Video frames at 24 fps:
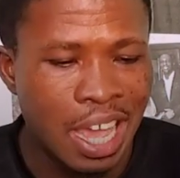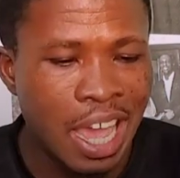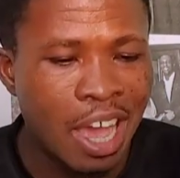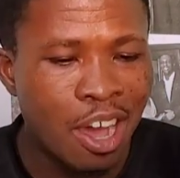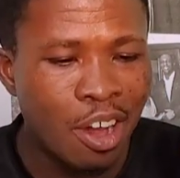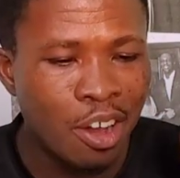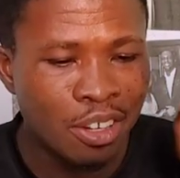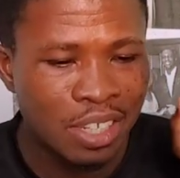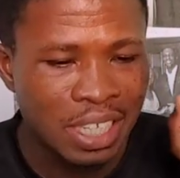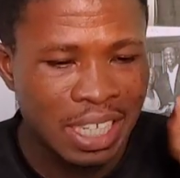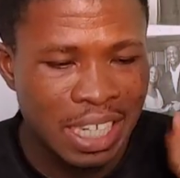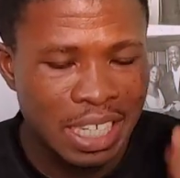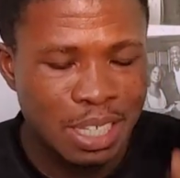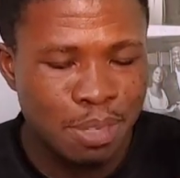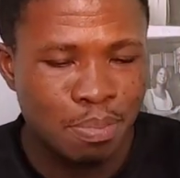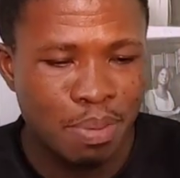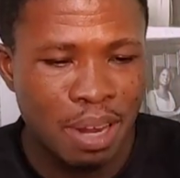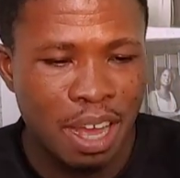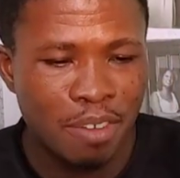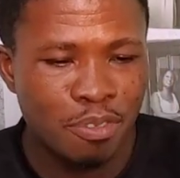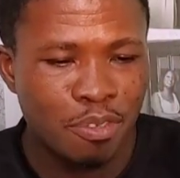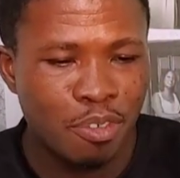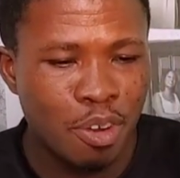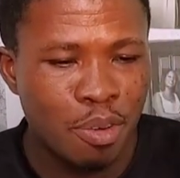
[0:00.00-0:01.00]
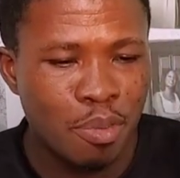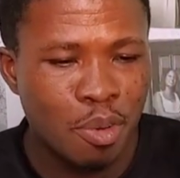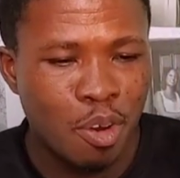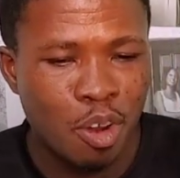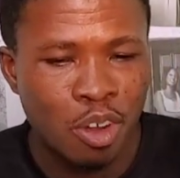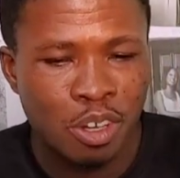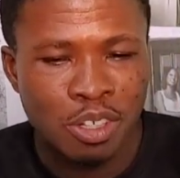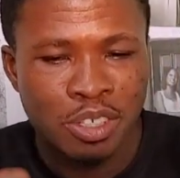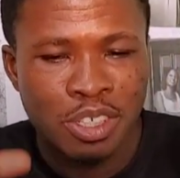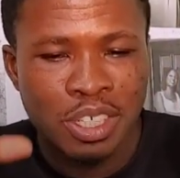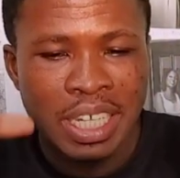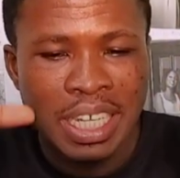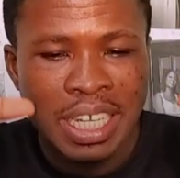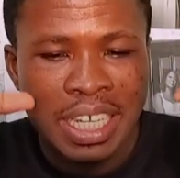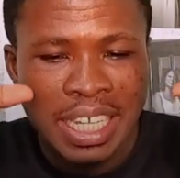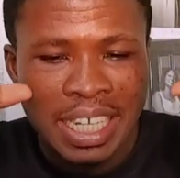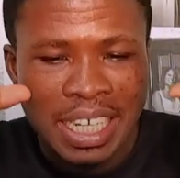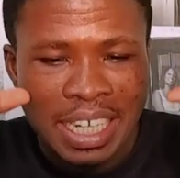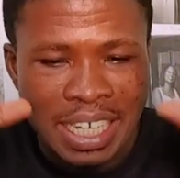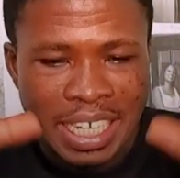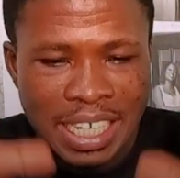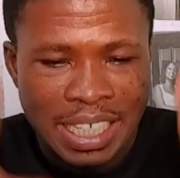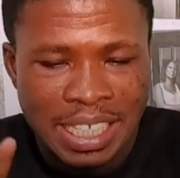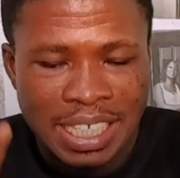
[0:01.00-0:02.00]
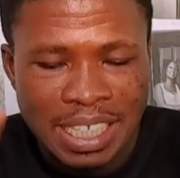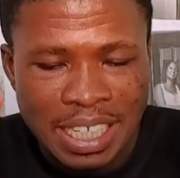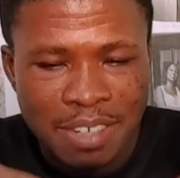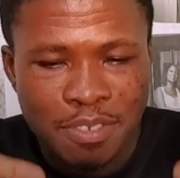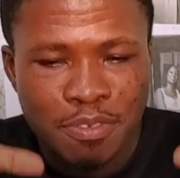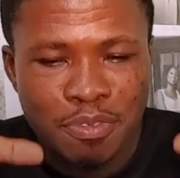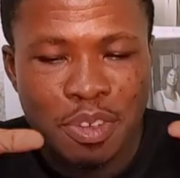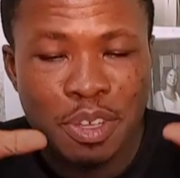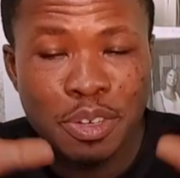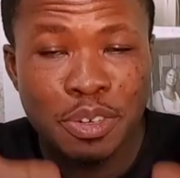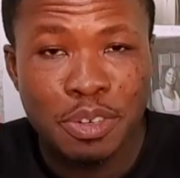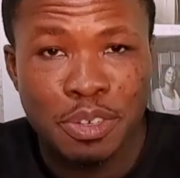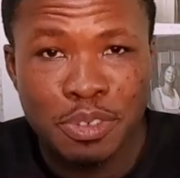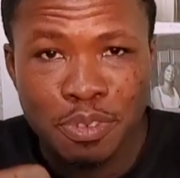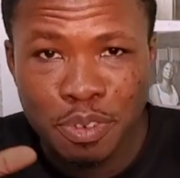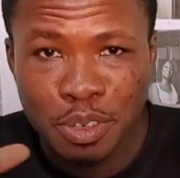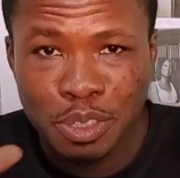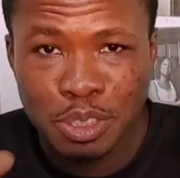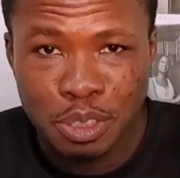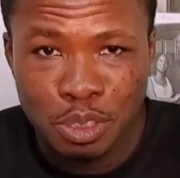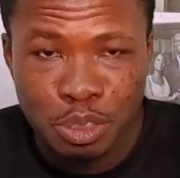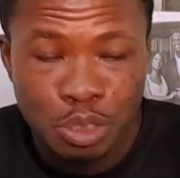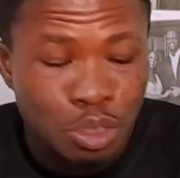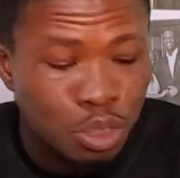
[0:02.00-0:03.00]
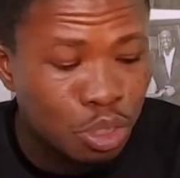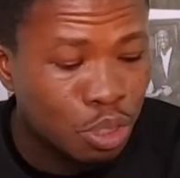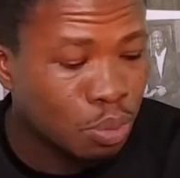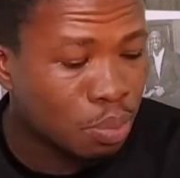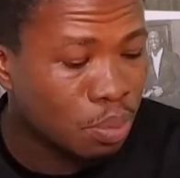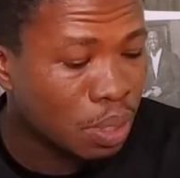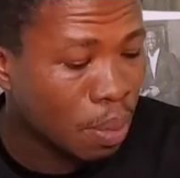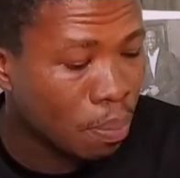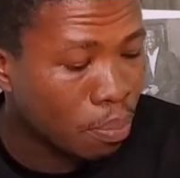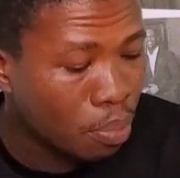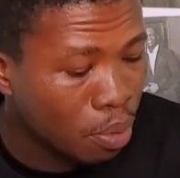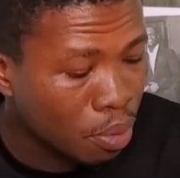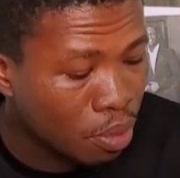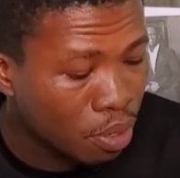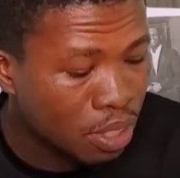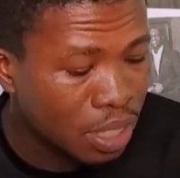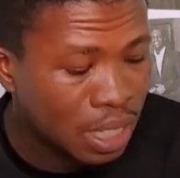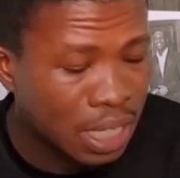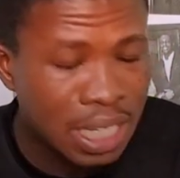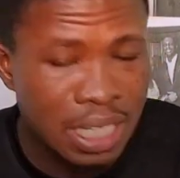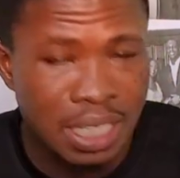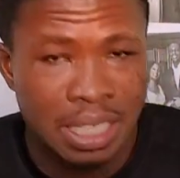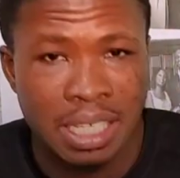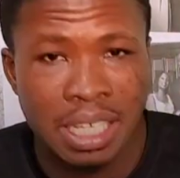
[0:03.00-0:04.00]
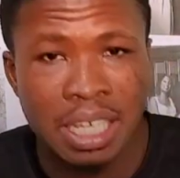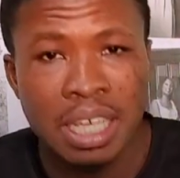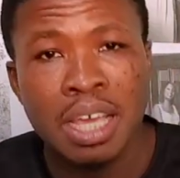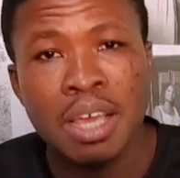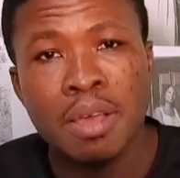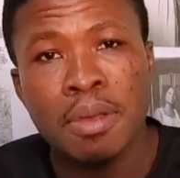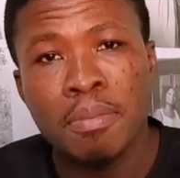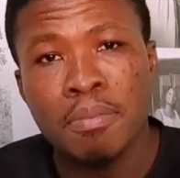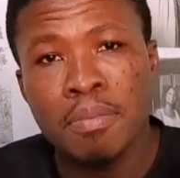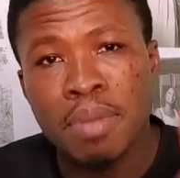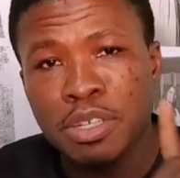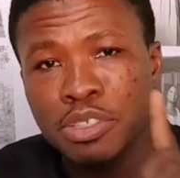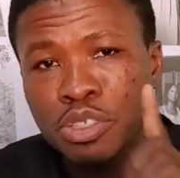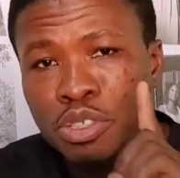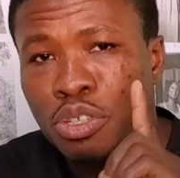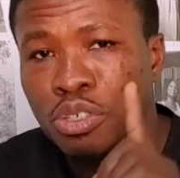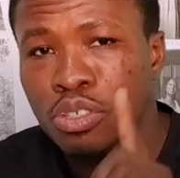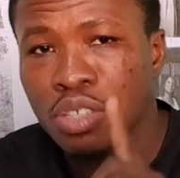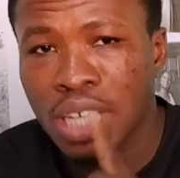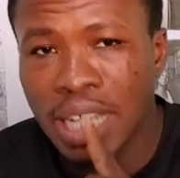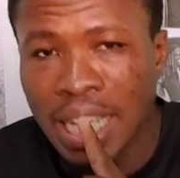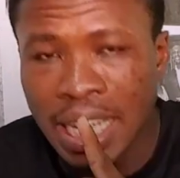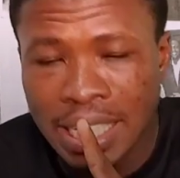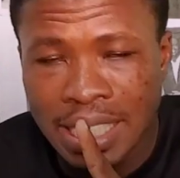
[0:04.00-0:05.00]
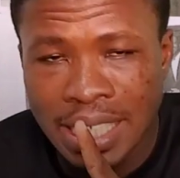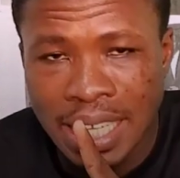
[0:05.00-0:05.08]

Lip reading: on this platform or creating videos for YouTube. The bonus is, make sure you get